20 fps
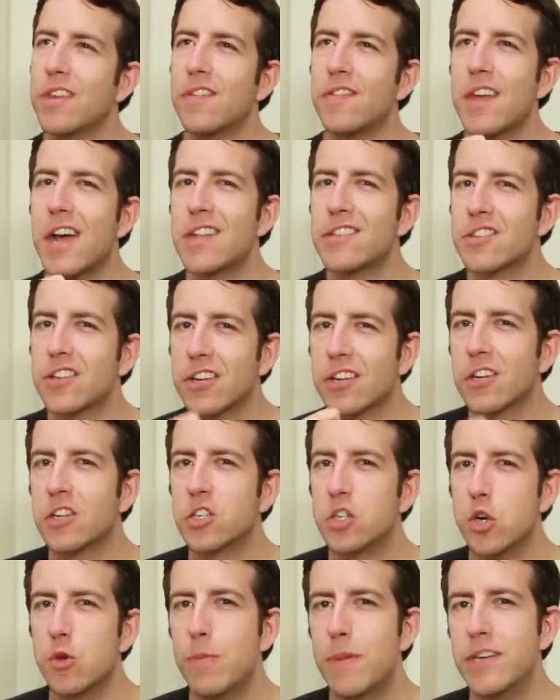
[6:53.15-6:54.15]
that's a
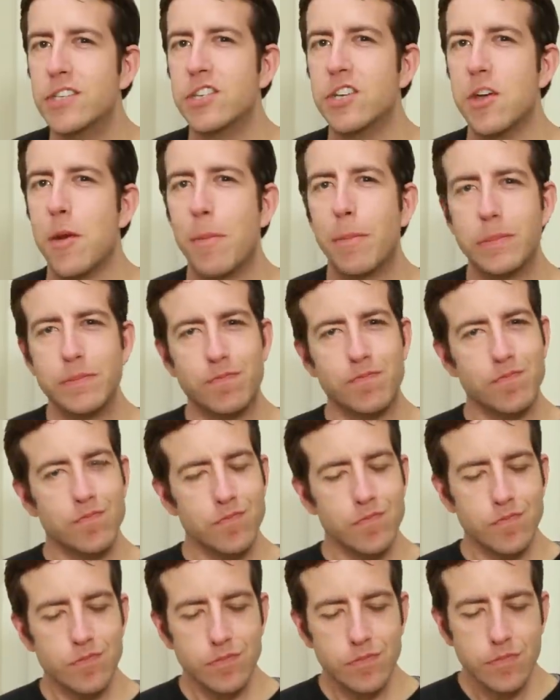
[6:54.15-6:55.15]
little too busy.
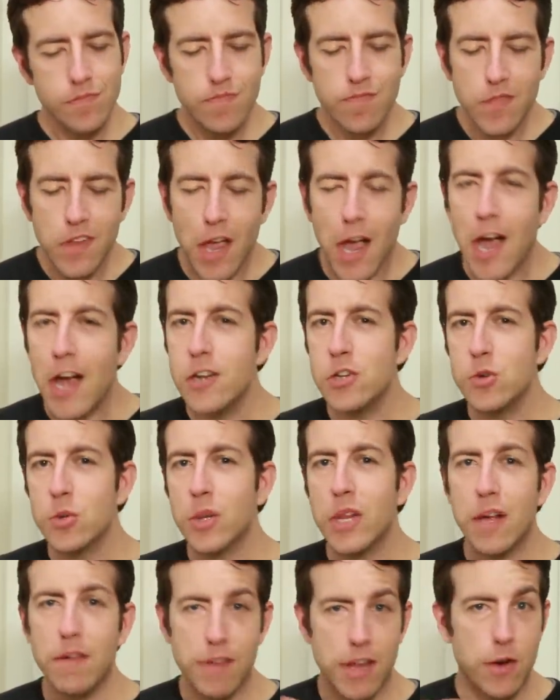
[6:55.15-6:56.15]
I do
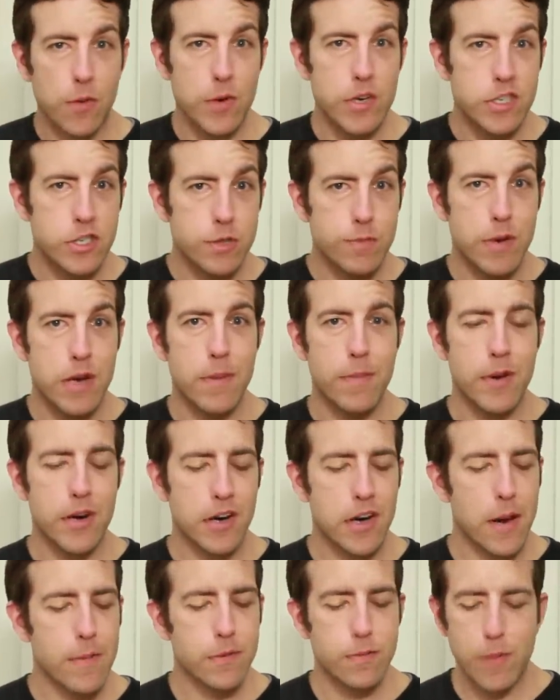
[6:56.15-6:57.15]
love like Reese's peanut
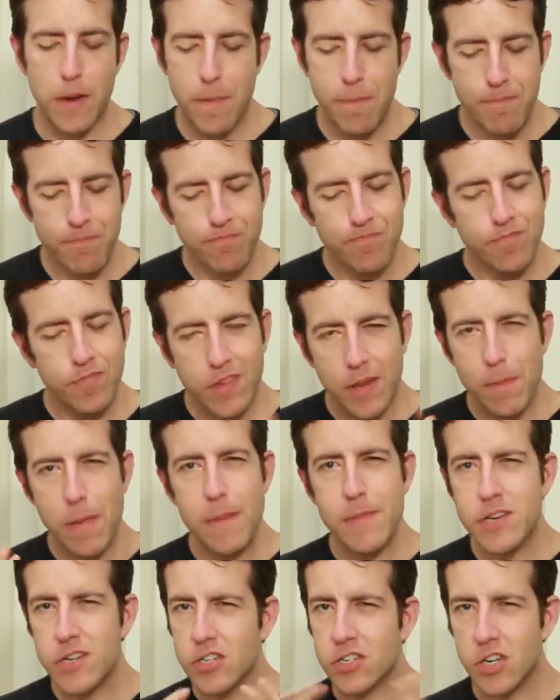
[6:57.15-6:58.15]
butter cups, but
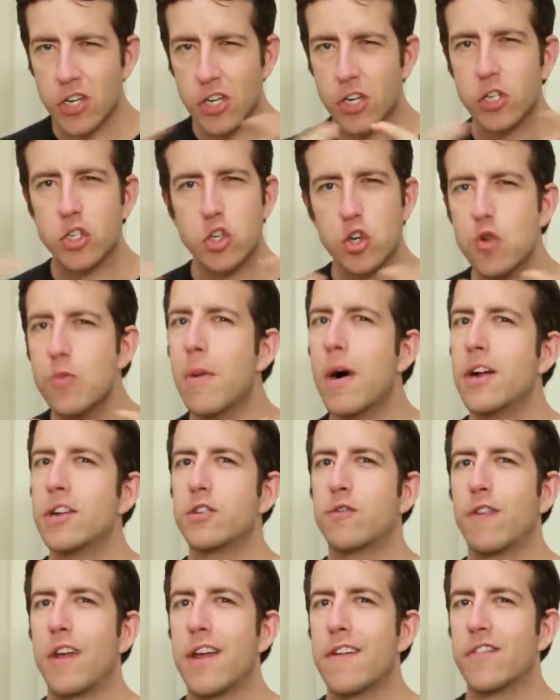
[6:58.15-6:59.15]
maybe just a little too
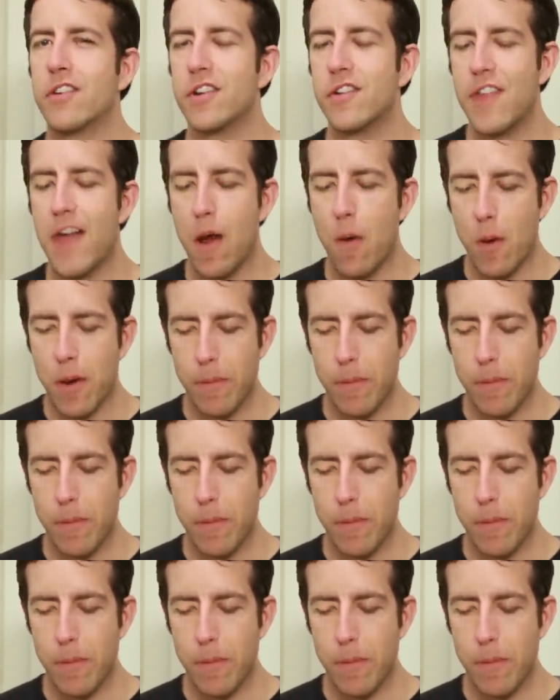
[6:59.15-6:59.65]
much flavor in that